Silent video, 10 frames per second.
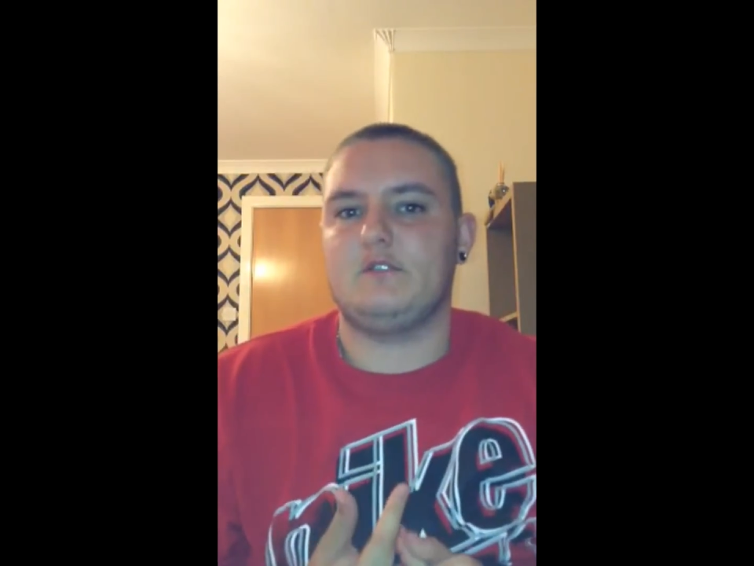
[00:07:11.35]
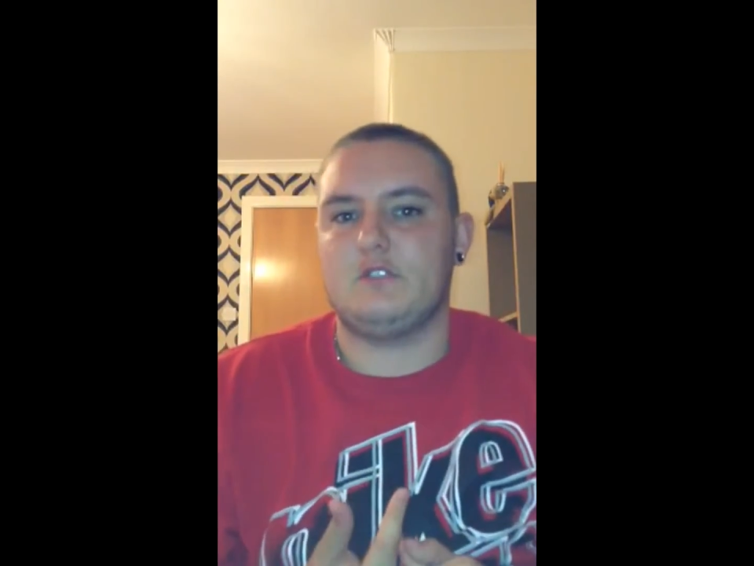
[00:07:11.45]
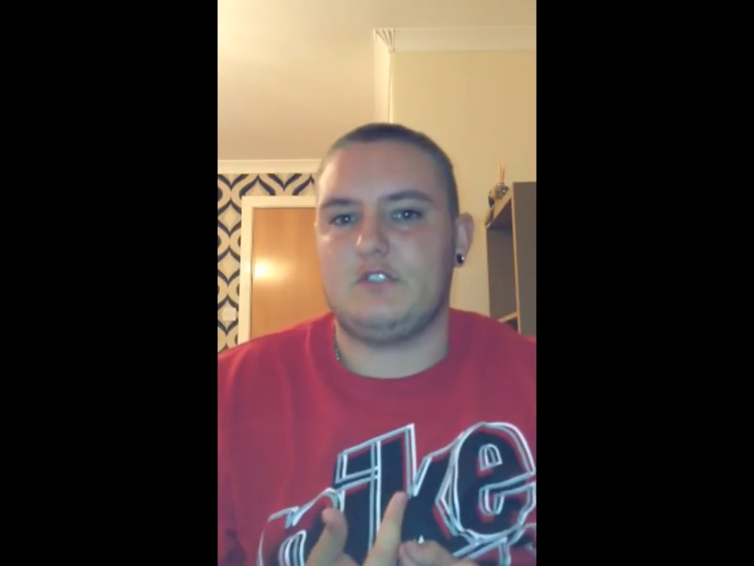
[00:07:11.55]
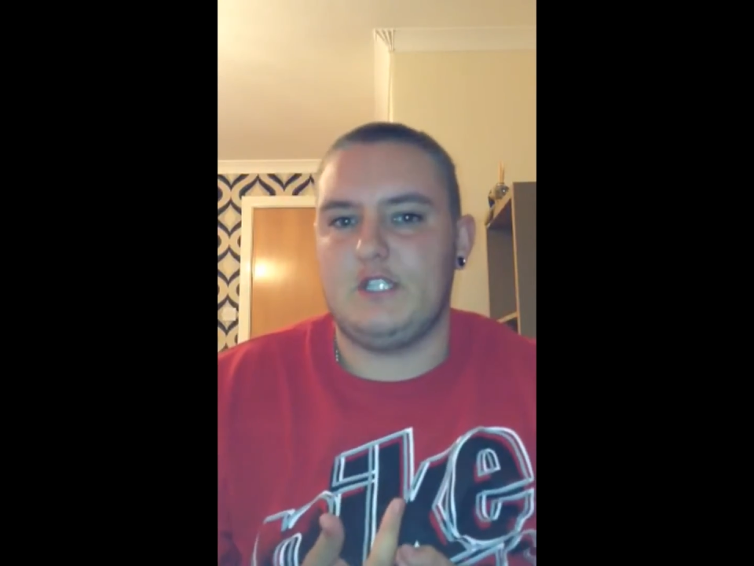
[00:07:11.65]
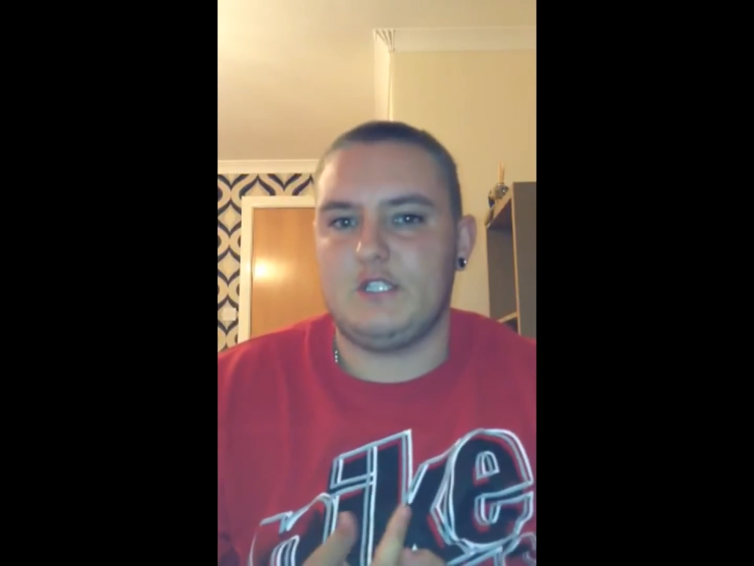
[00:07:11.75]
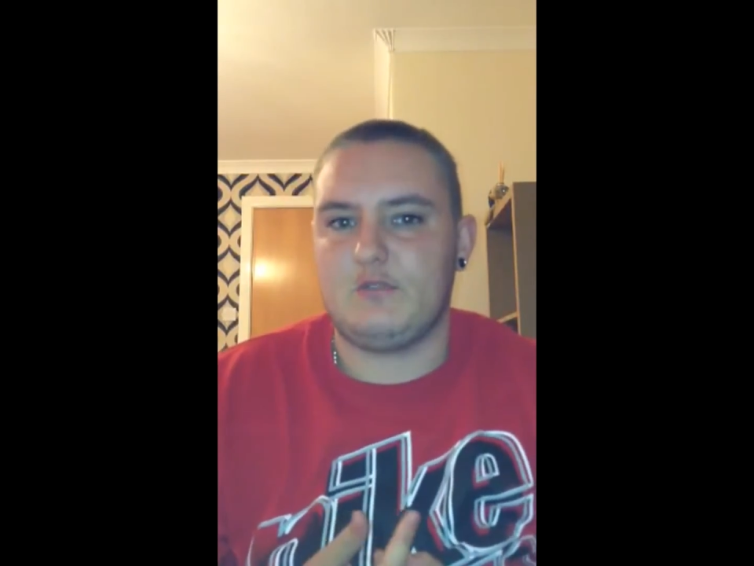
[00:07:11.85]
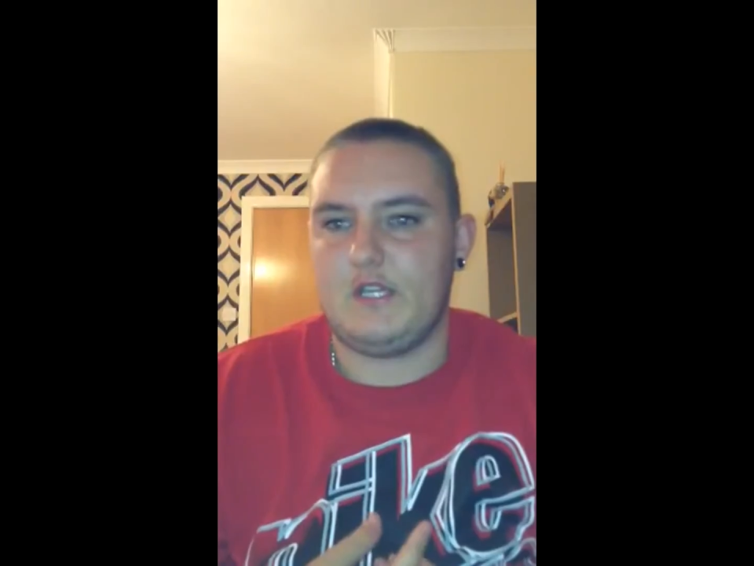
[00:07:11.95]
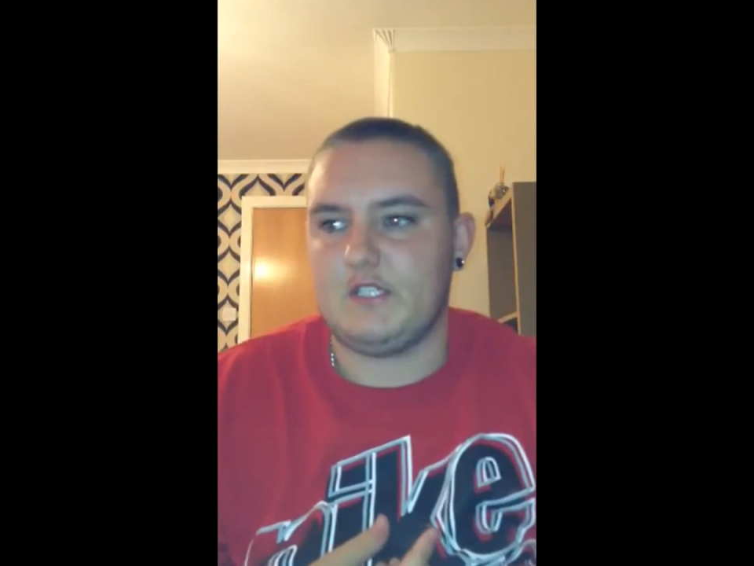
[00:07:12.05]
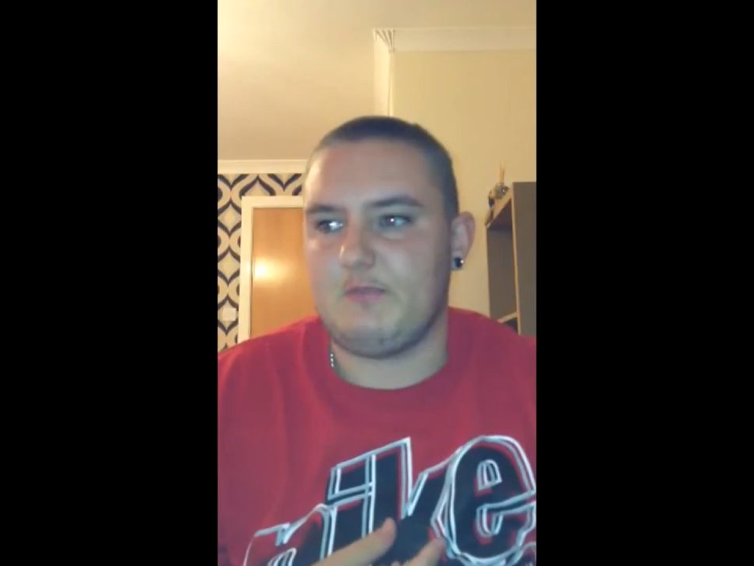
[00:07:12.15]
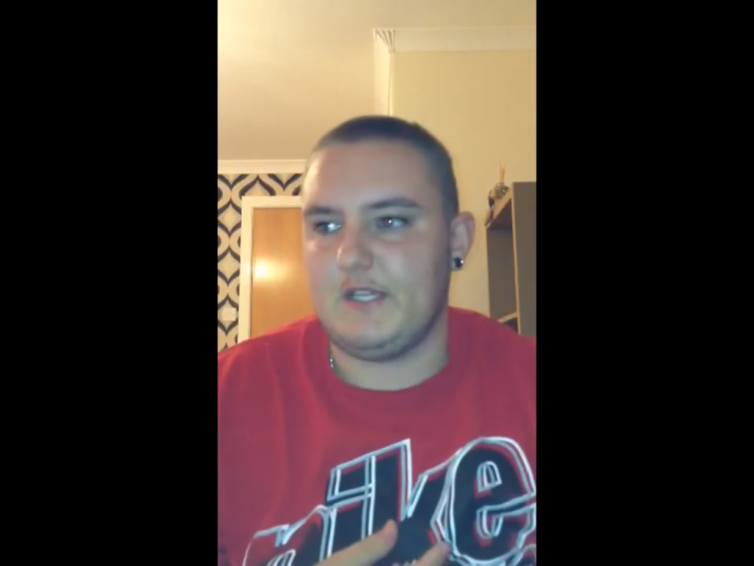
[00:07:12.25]
because the train's quite
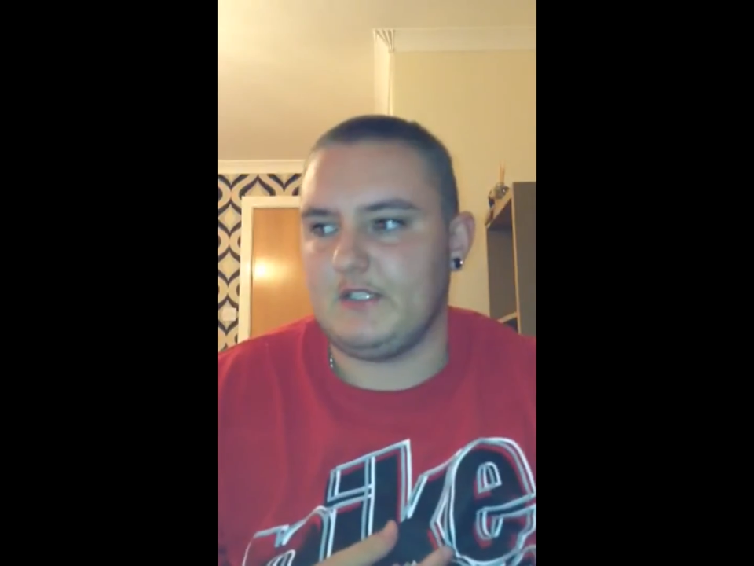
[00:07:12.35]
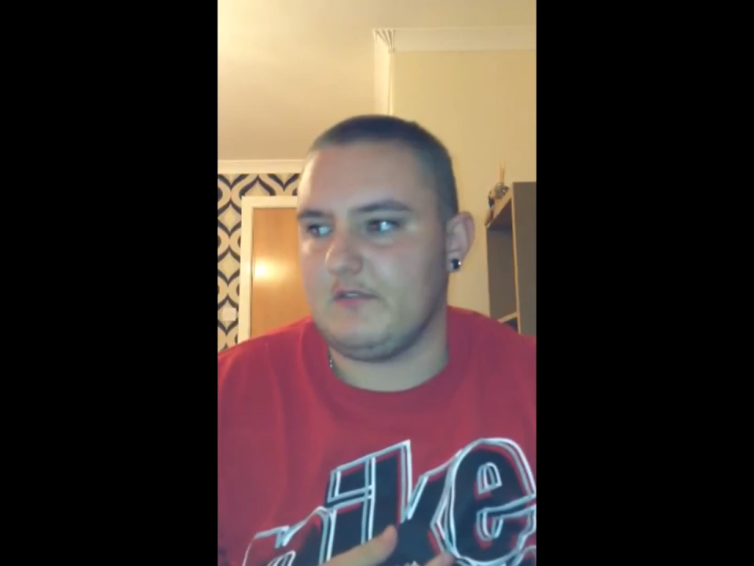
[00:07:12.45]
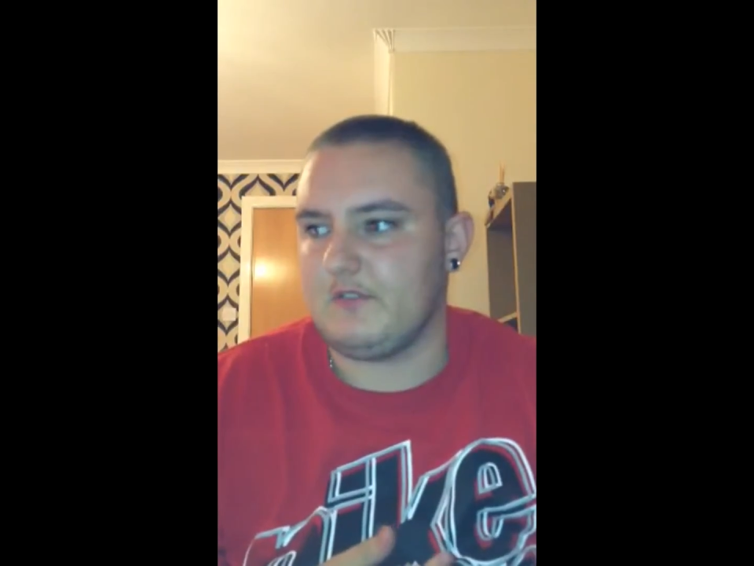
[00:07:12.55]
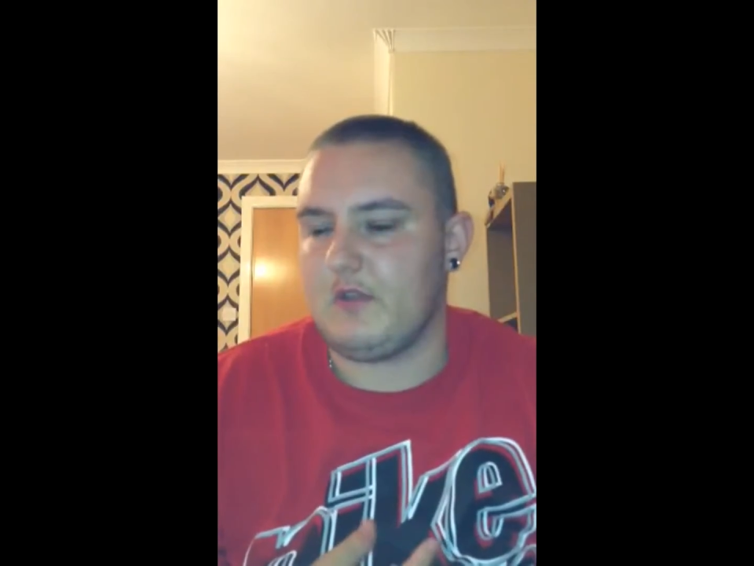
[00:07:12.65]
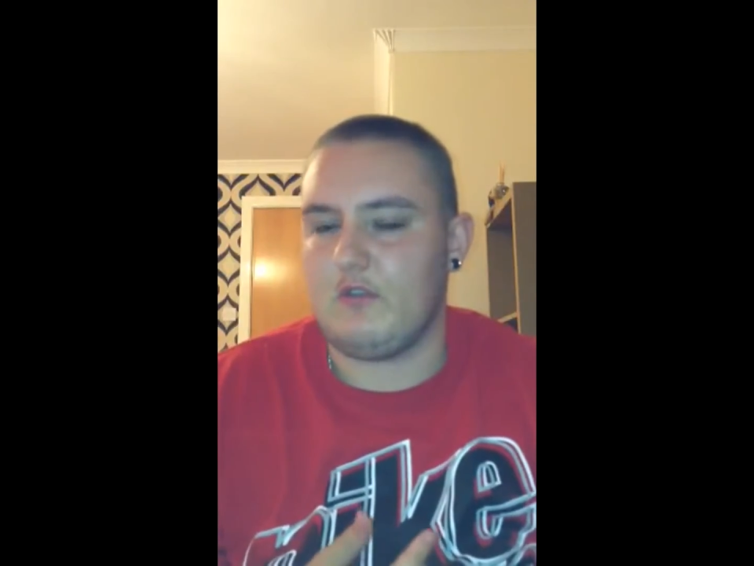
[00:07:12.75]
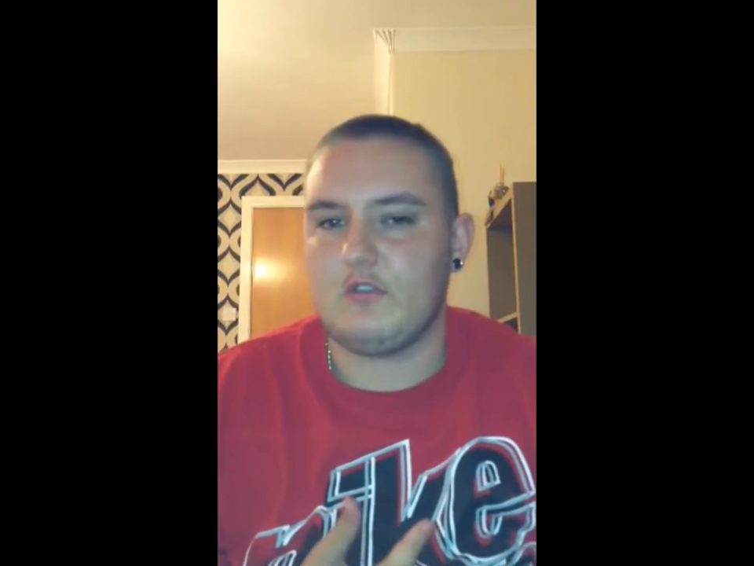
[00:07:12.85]
expensive as well,